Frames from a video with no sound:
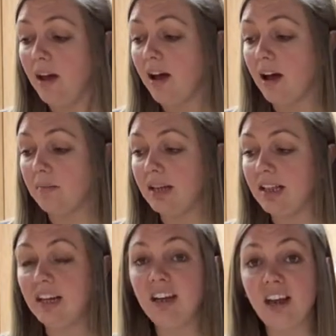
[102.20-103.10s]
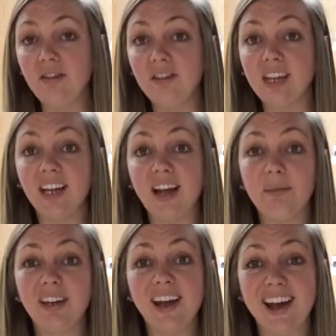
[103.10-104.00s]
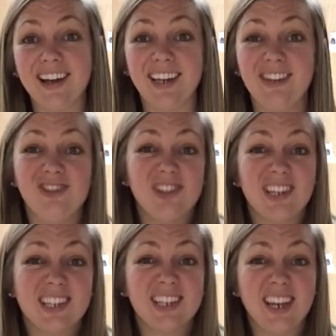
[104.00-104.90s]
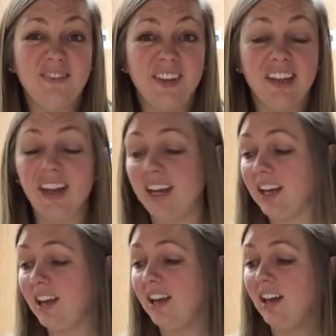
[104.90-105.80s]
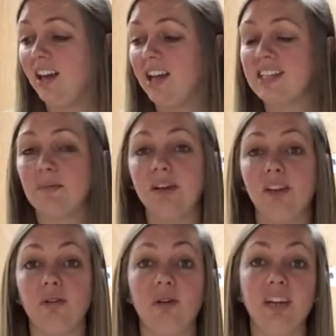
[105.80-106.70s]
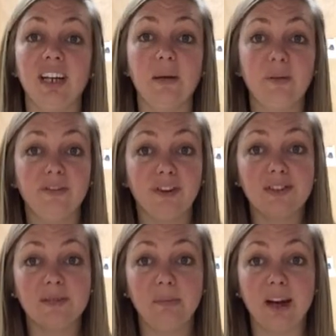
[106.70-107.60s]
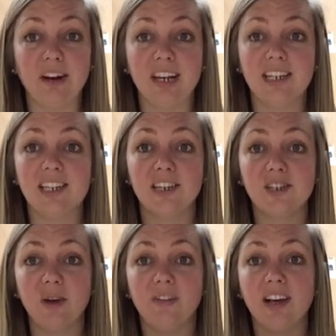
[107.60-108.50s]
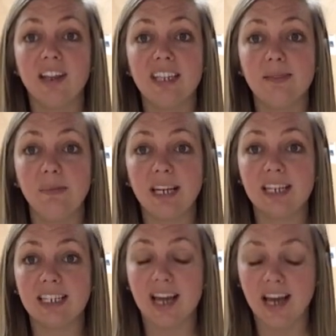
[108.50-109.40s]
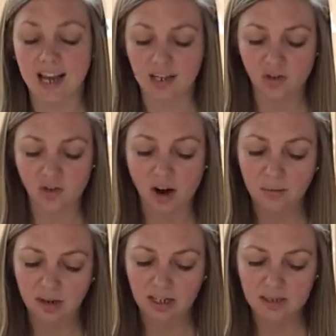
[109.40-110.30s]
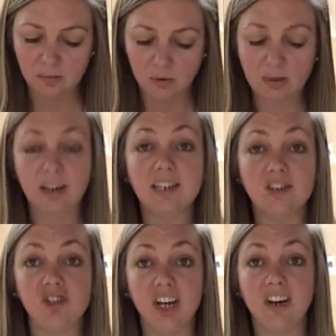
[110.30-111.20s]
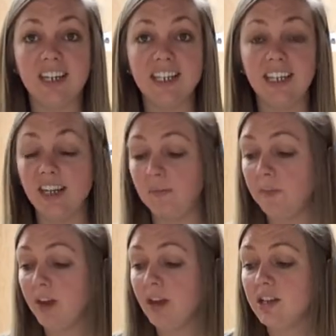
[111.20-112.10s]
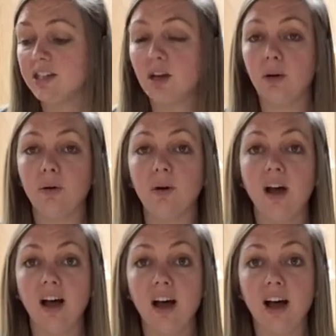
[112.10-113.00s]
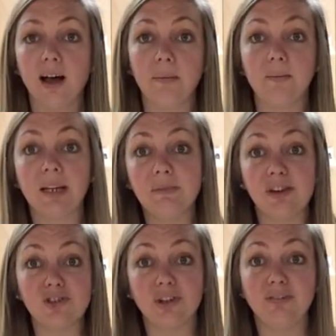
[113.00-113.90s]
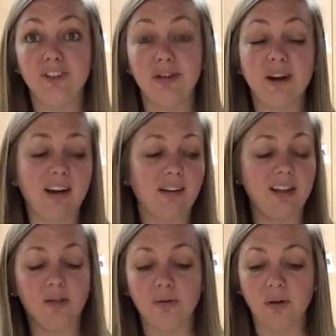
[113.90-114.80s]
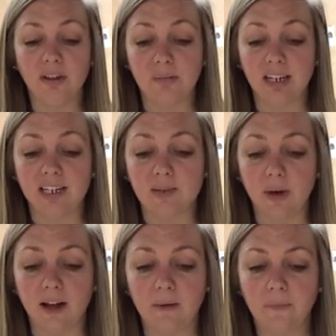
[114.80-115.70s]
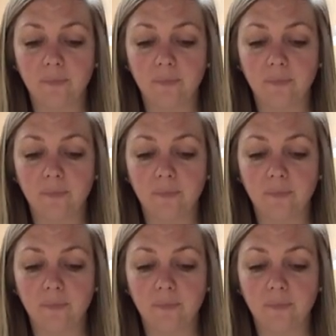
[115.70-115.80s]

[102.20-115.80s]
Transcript: And then another thing I'm going to add in, just because I feel like it, is I'm going to throw in a couple frozen berries. So I've got this mix that has strawberries, blueberries, and cherries in it. So I'm going to measure a few out and throw them in as well.